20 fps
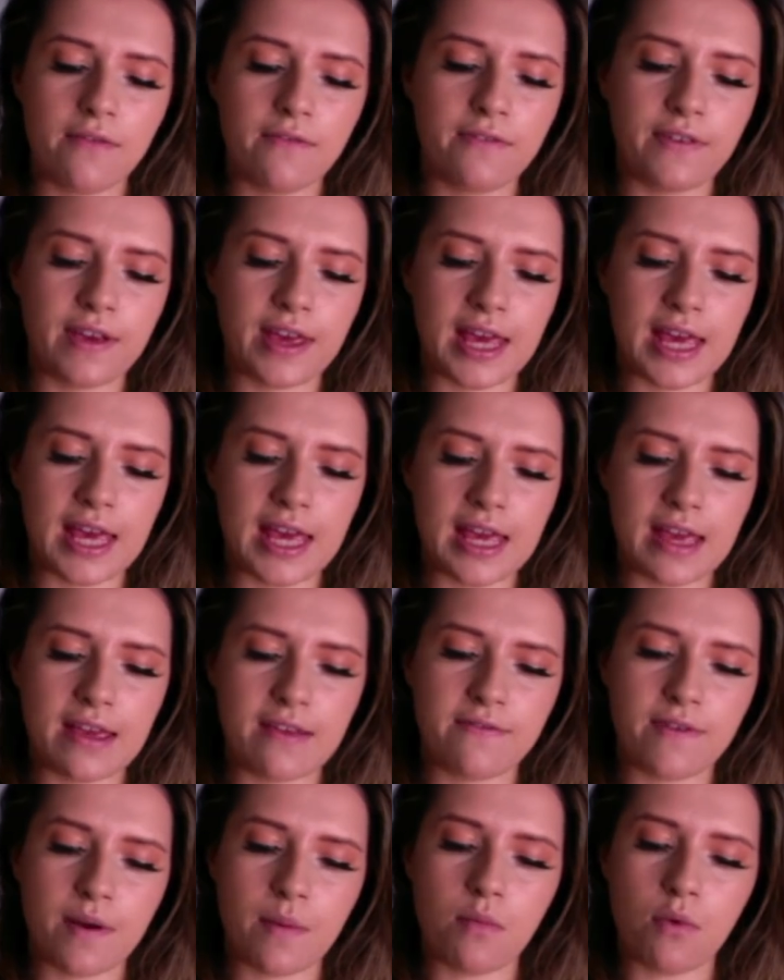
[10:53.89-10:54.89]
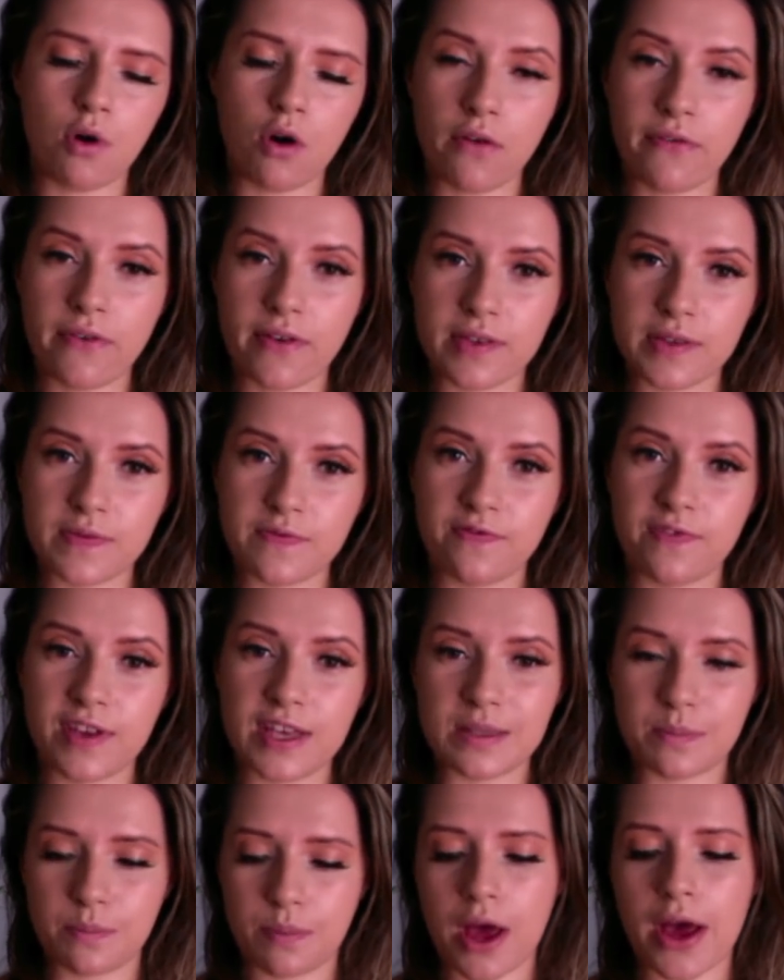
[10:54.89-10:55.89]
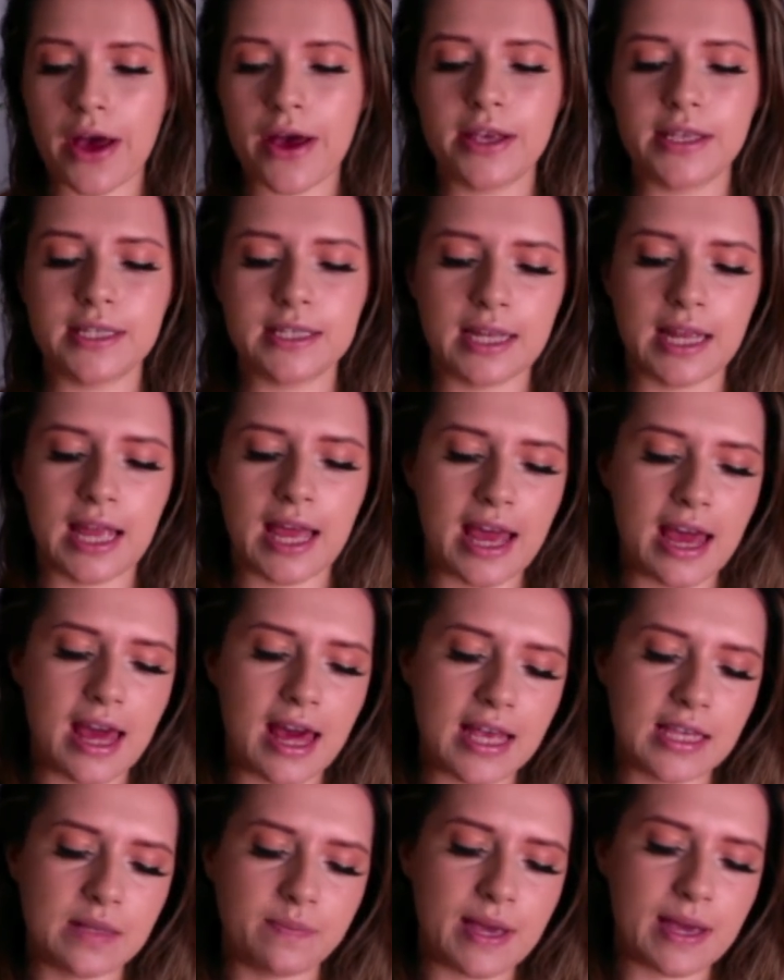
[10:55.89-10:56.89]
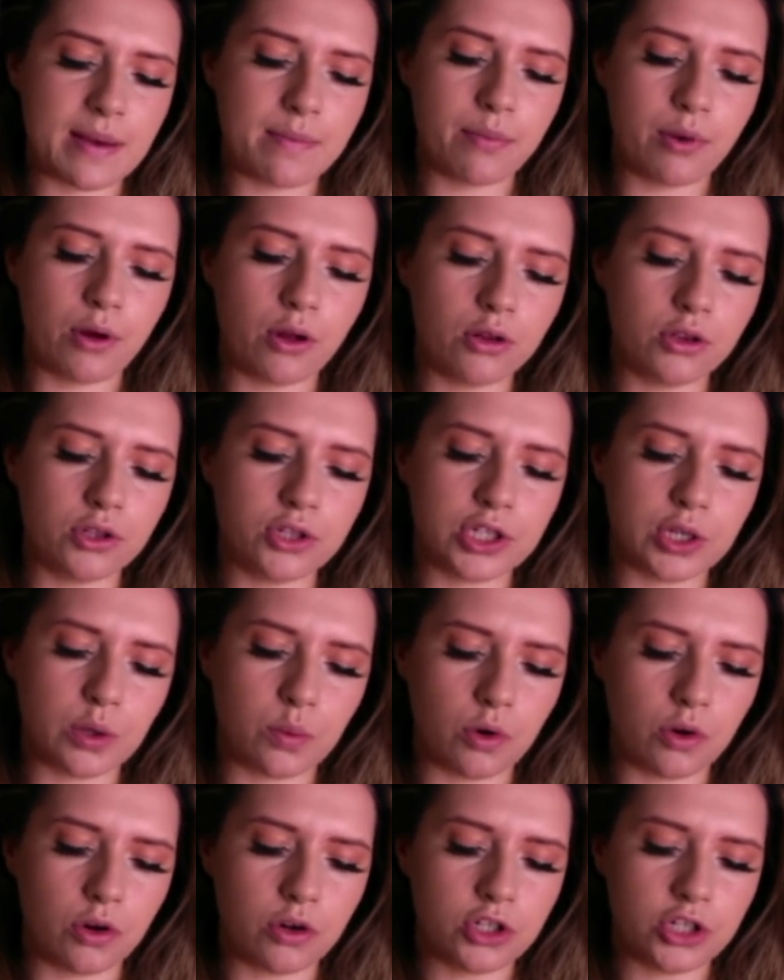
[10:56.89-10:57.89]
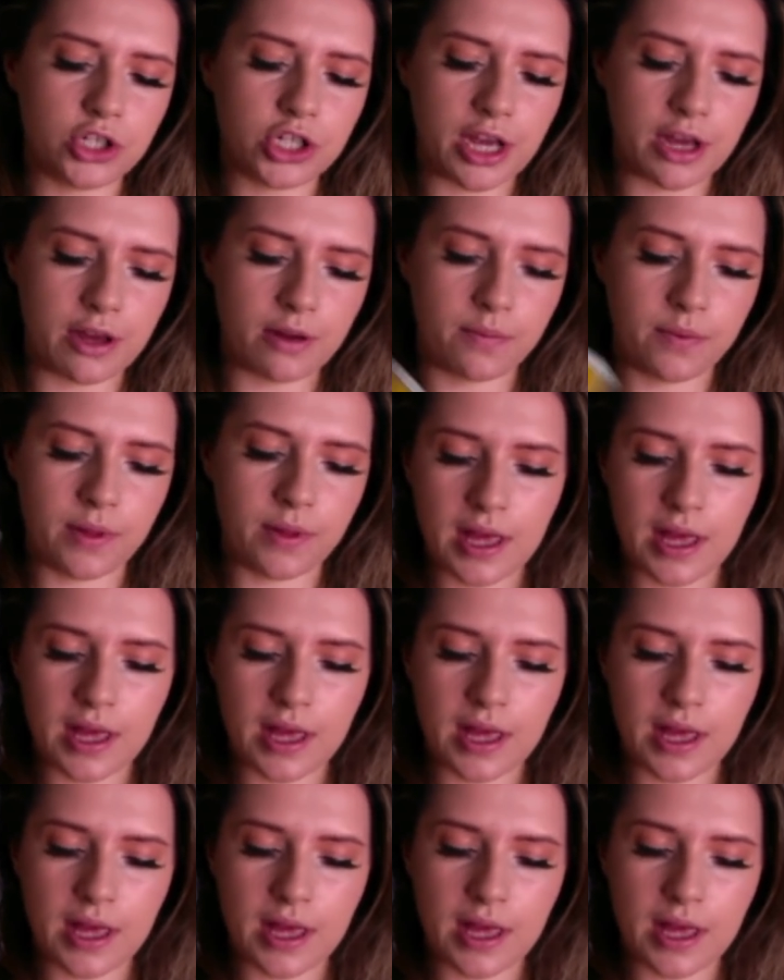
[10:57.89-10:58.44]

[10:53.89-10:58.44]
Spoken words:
the more this person here is being pulled towards you.